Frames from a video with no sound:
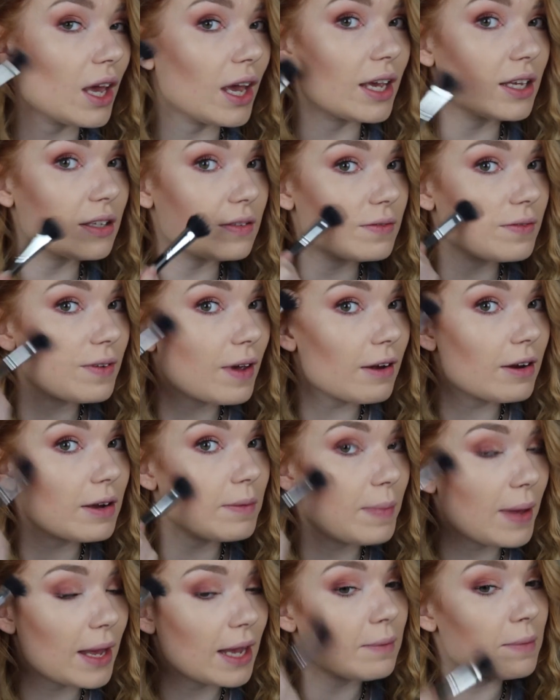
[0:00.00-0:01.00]
It is
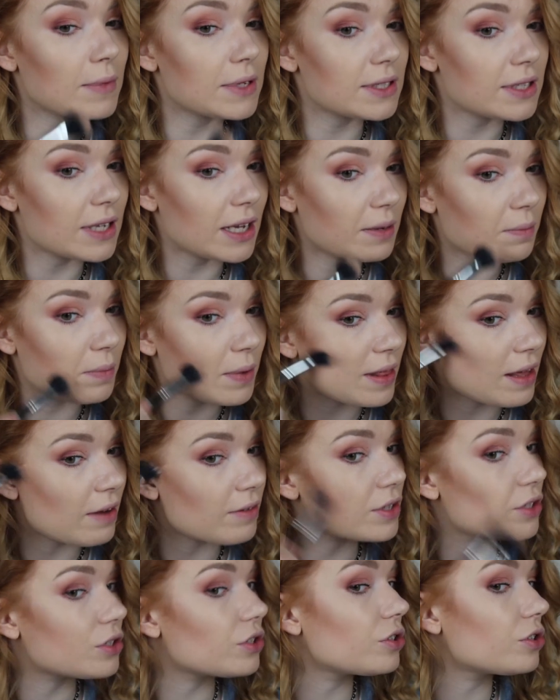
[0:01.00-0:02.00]
very pigmented, but
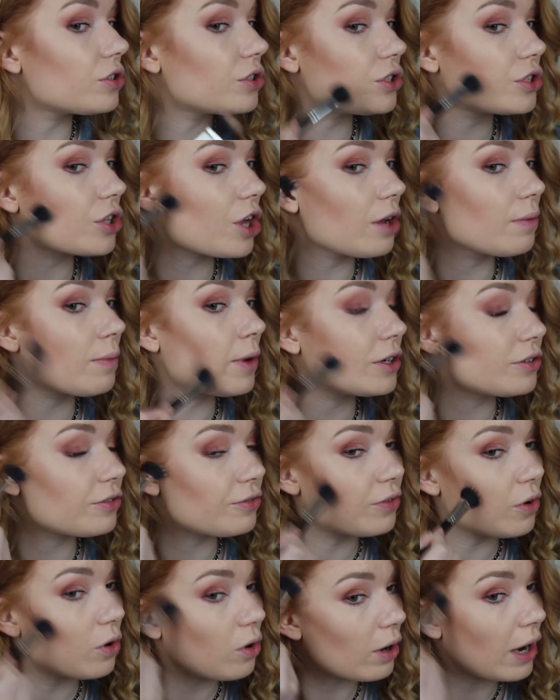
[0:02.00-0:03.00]
there is so much
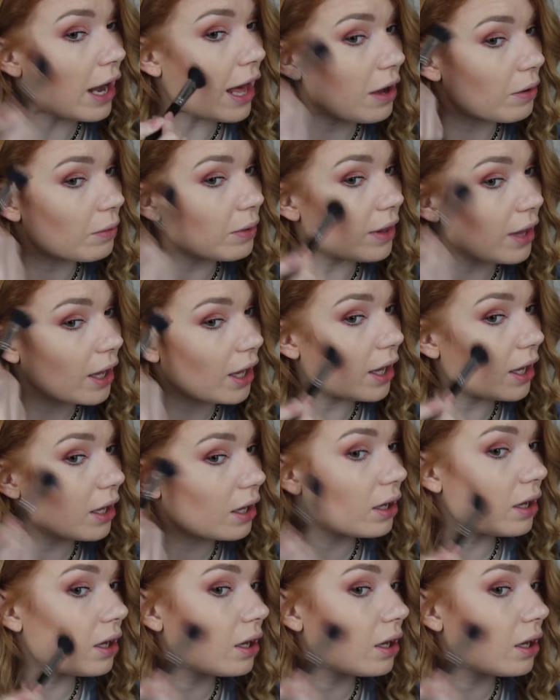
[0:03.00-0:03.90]
fallout with it.